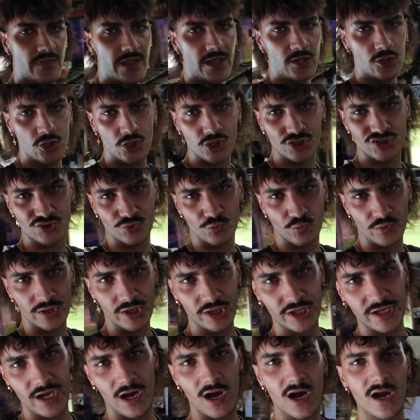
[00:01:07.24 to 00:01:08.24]
They looked
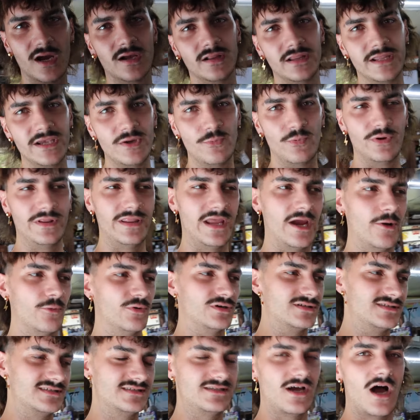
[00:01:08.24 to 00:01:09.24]
really ugly when they
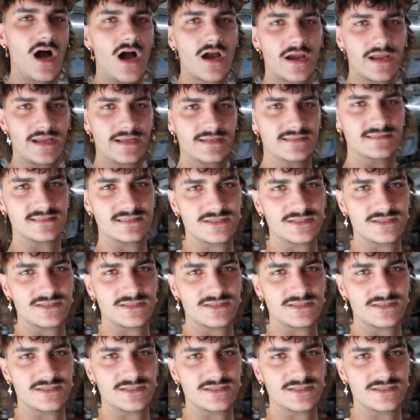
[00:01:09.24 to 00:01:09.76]
were stock in